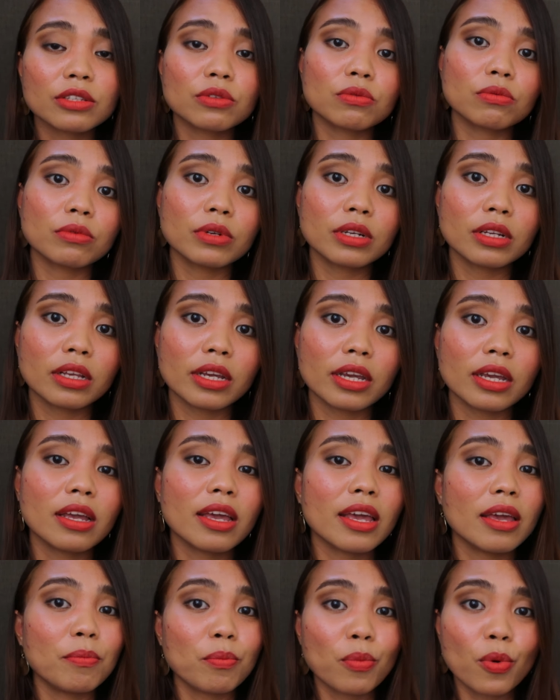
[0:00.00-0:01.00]
is
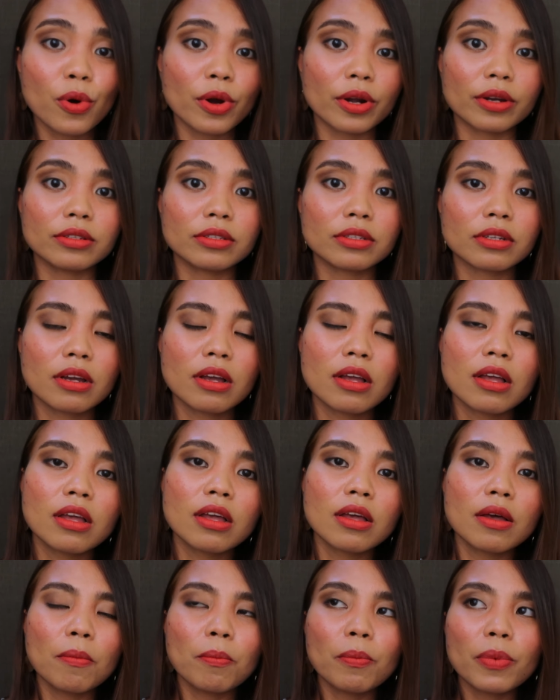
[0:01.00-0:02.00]
really important.
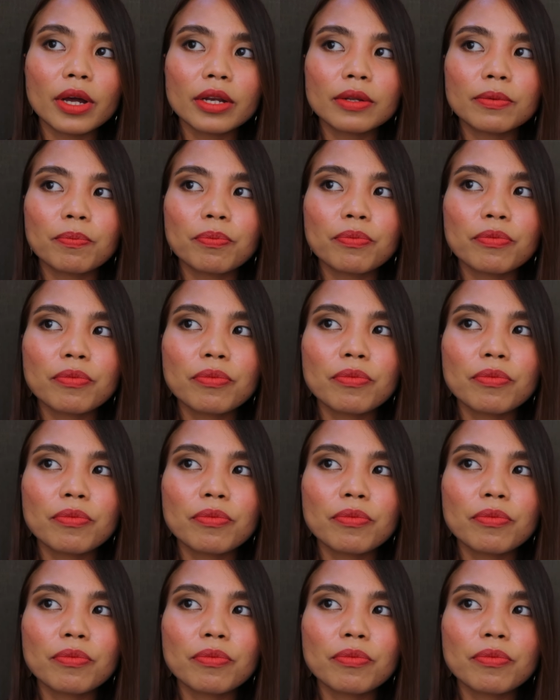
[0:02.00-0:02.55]
But